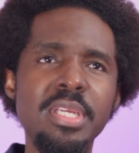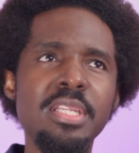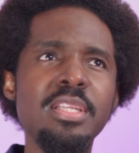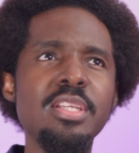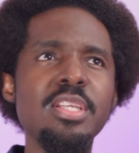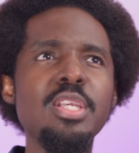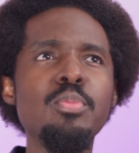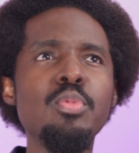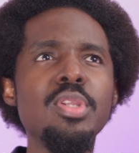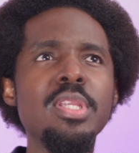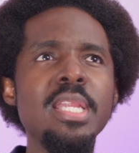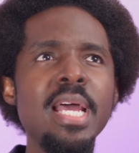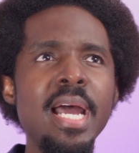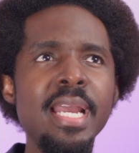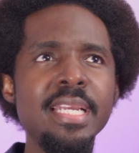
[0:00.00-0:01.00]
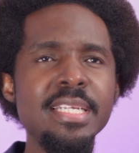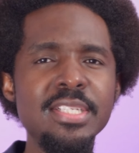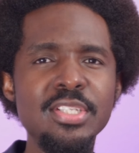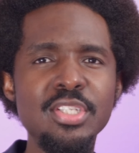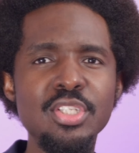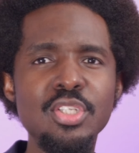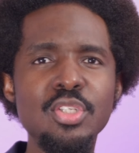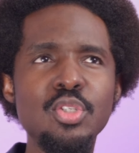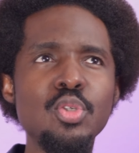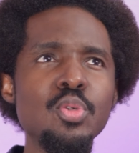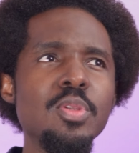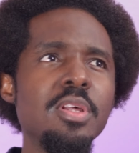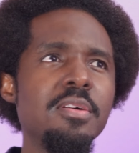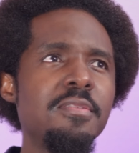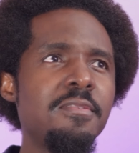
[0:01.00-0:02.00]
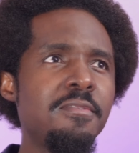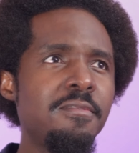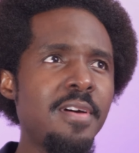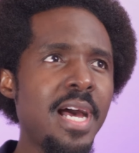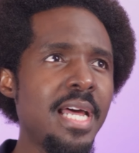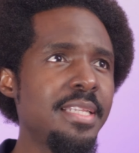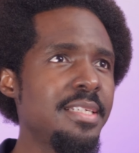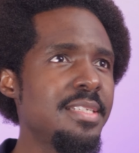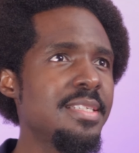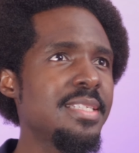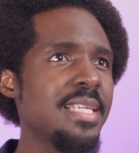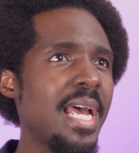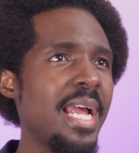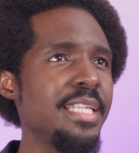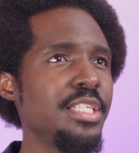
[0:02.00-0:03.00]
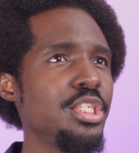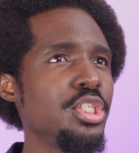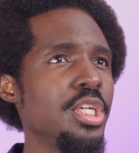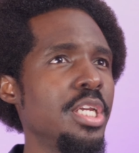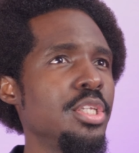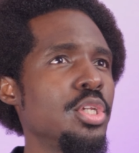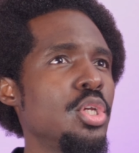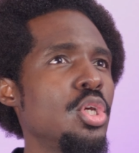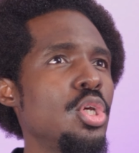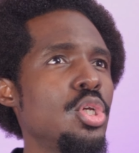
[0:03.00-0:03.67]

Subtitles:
been immunized to the father's antigen